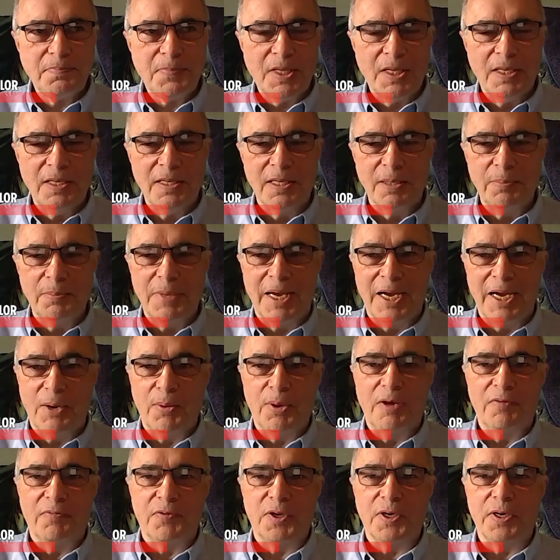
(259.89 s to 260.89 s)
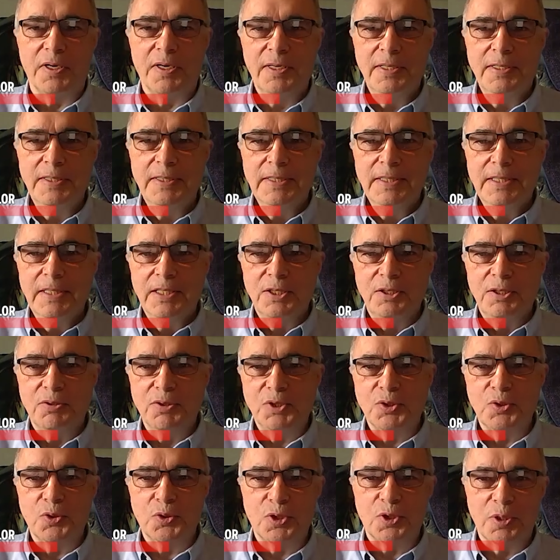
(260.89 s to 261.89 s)
However, you're
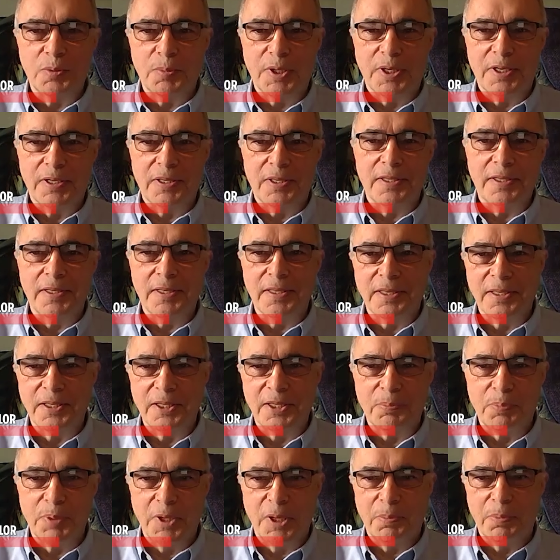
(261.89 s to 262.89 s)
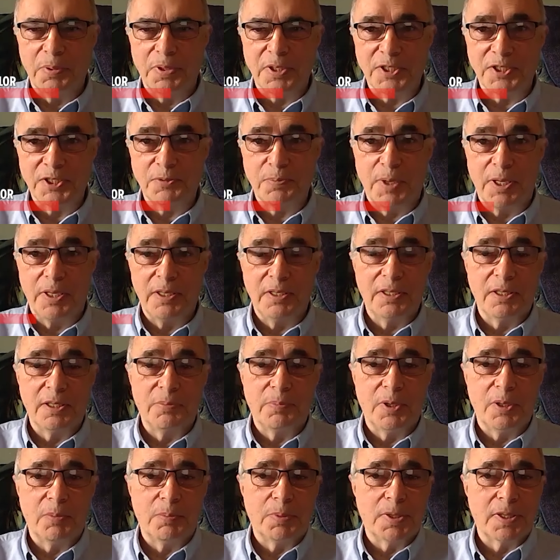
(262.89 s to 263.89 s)
talking about the public spend, the
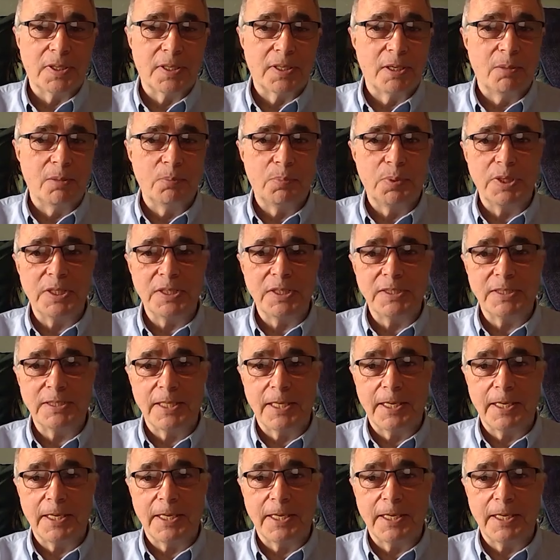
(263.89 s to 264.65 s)
public companies,